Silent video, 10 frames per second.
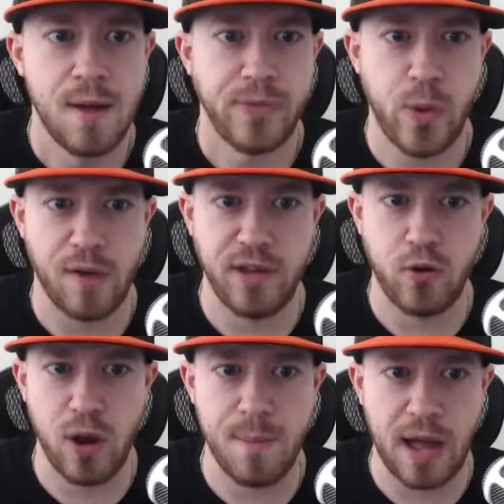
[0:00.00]
You have a
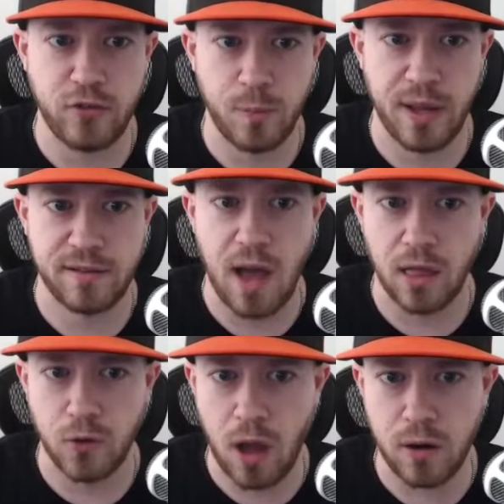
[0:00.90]
great matchup against
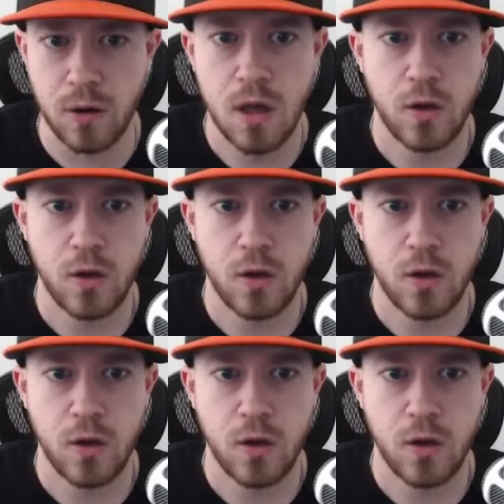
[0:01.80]
Colorado,